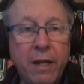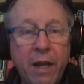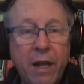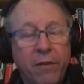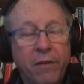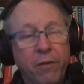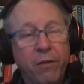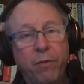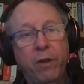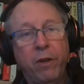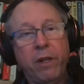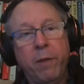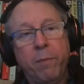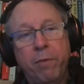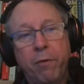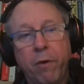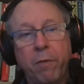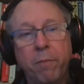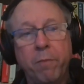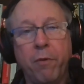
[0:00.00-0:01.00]
and that's a really
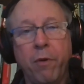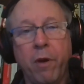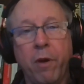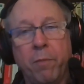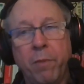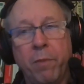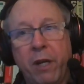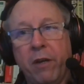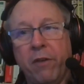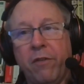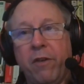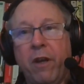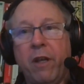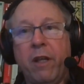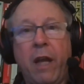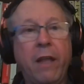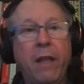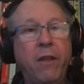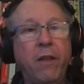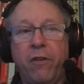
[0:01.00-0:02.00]
important point because they,
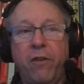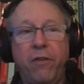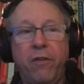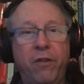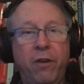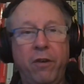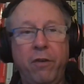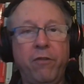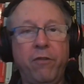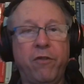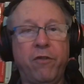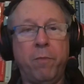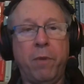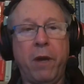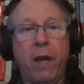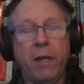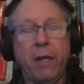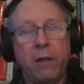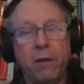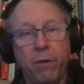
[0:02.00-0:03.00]
and there's this huge
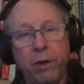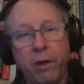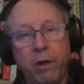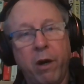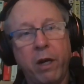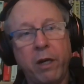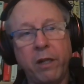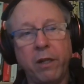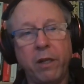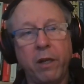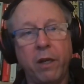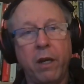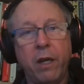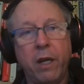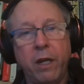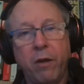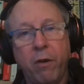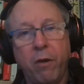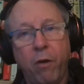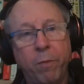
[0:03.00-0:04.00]
debate going on in the
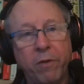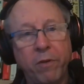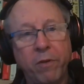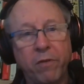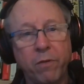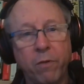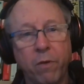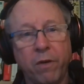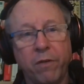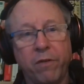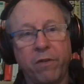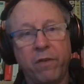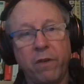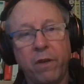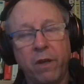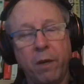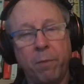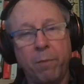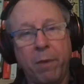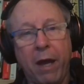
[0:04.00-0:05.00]
in open source
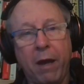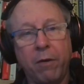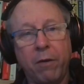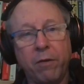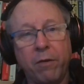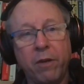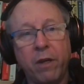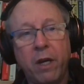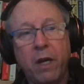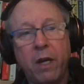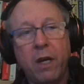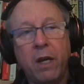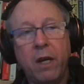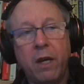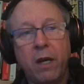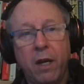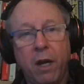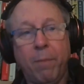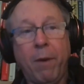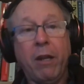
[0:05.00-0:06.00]
about
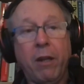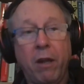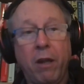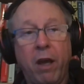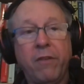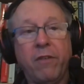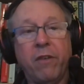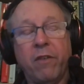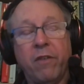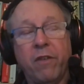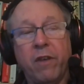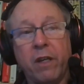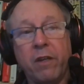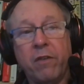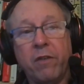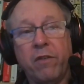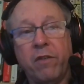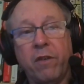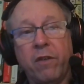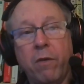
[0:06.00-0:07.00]
about licensing.
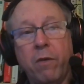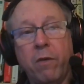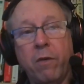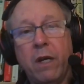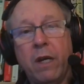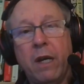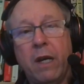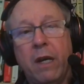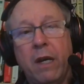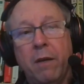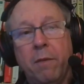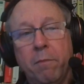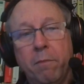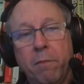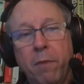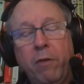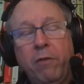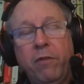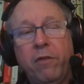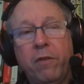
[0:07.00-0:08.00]
So
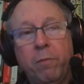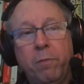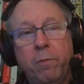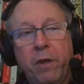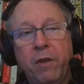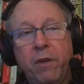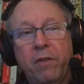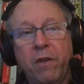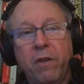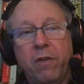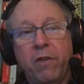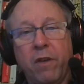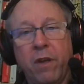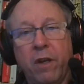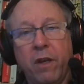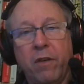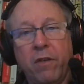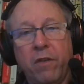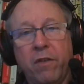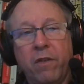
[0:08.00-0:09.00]
most
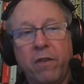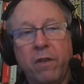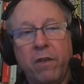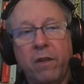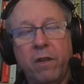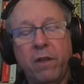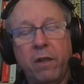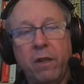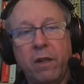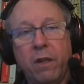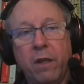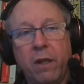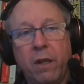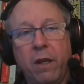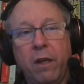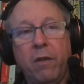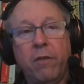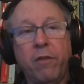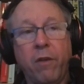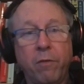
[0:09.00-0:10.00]
businesses
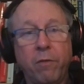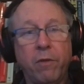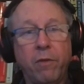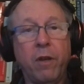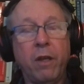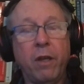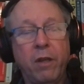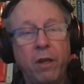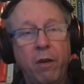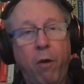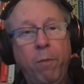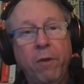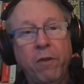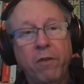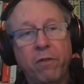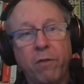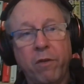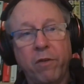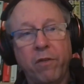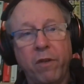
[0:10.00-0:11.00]
eh, so the, the
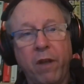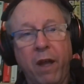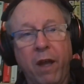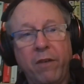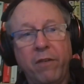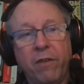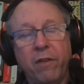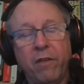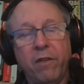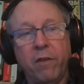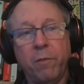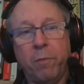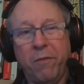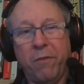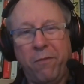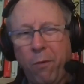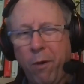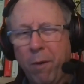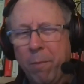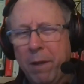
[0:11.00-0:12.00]
open source licenses
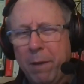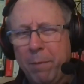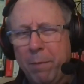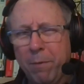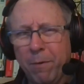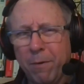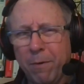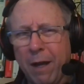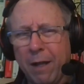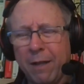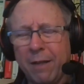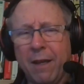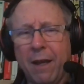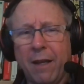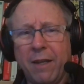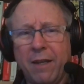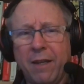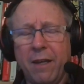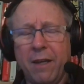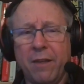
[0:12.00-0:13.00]
before people got the
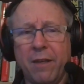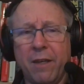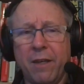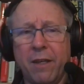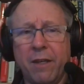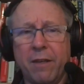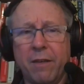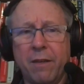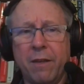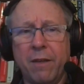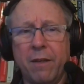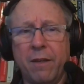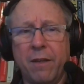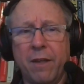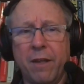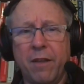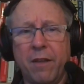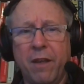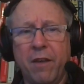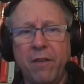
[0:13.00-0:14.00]
idea that
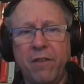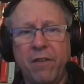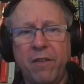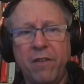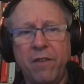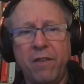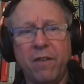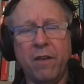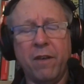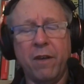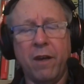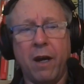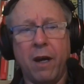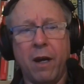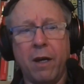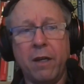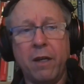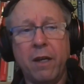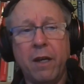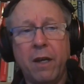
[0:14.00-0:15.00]
that this
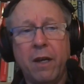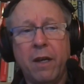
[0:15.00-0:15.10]
uh,